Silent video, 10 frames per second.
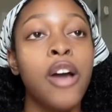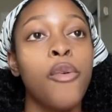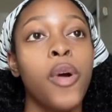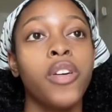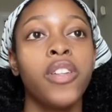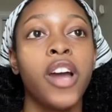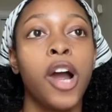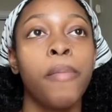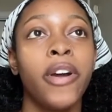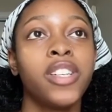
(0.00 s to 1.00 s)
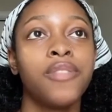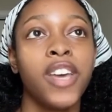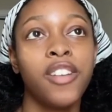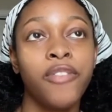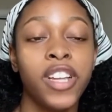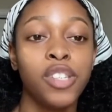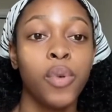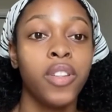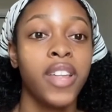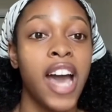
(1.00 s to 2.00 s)
whether they are parents of infants,
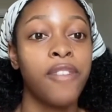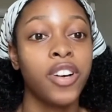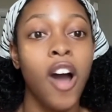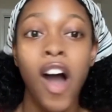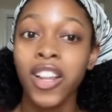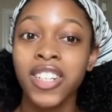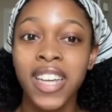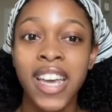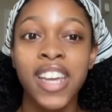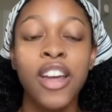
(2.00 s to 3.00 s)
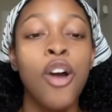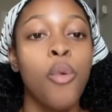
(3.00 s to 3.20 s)
whether they have a college kid,